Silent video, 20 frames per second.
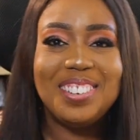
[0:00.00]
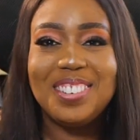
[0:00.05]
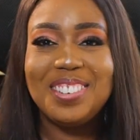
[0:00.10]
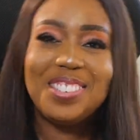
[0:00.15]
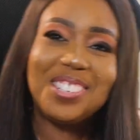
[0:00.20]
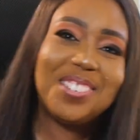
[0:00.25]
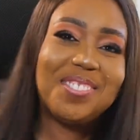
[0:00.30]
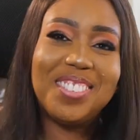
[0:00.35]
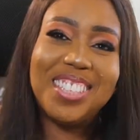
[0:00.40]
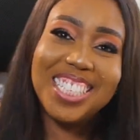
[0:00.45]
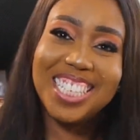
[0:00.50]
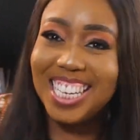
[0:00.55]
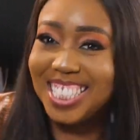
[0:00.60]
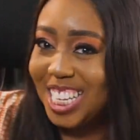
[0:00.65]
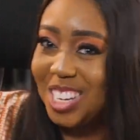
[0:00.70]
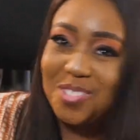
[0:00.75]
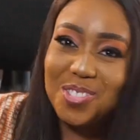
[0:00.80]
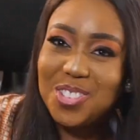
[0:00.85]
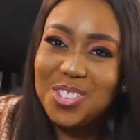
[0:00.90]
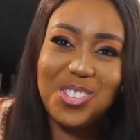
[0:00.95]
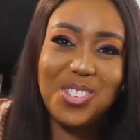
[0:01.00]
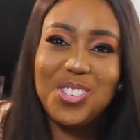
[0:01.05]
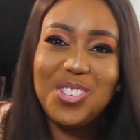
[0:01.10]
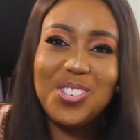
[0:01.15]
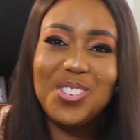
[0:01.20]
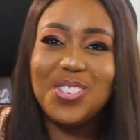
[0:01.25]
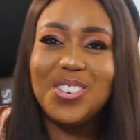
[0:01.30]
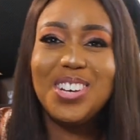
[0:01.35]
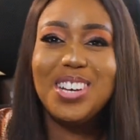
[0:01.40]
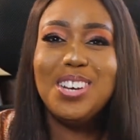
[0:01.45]
something has happened to
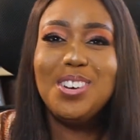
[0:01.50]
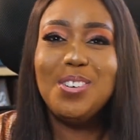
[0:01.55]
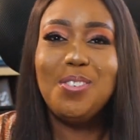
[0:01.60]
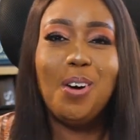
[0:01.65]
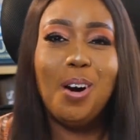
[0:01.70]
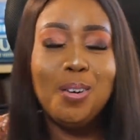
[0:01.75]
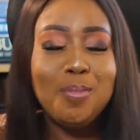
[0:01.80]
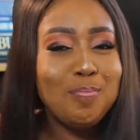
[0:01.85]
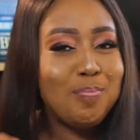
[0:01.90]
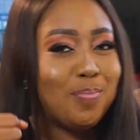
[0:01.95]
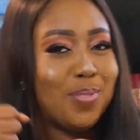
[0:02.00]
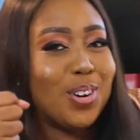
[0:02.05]
you, one